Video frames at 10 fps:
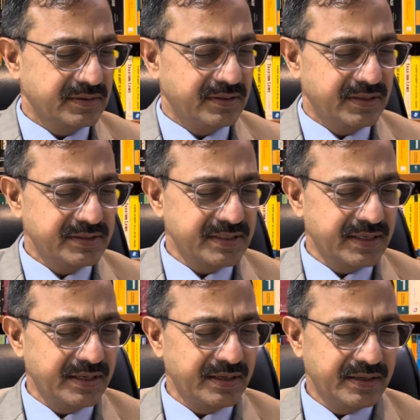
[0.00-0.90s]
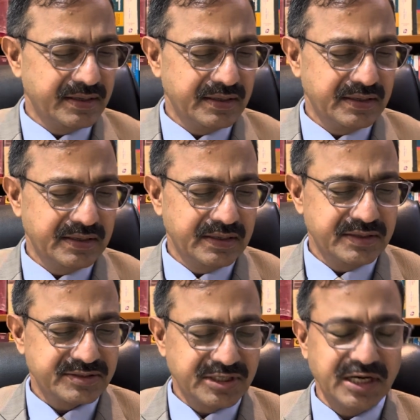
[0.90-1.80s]
is a
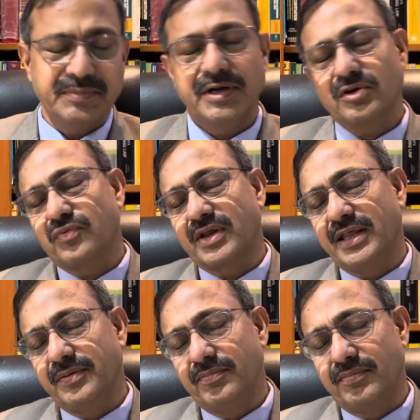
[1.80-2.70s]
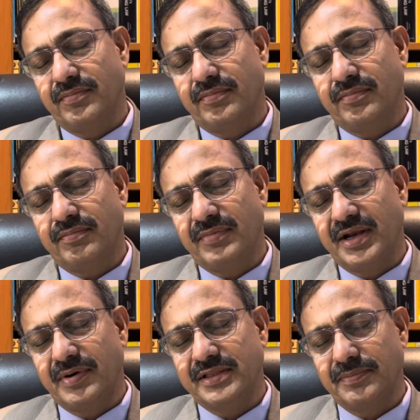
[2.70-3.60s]
statement of claim made
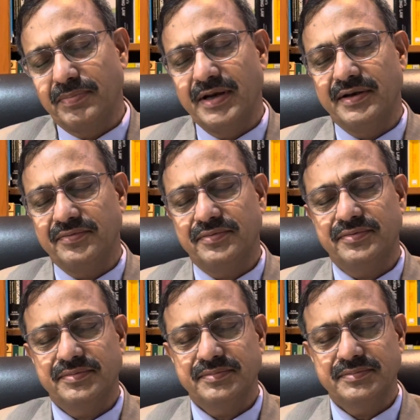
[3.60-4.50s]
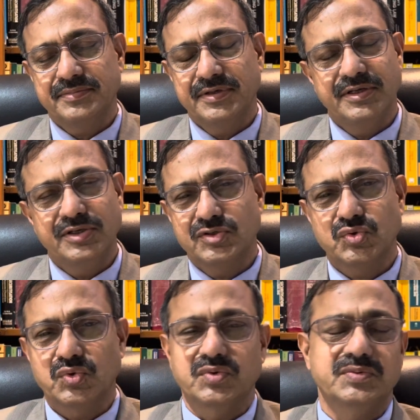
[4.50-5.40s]
by the plaintiff in his suit.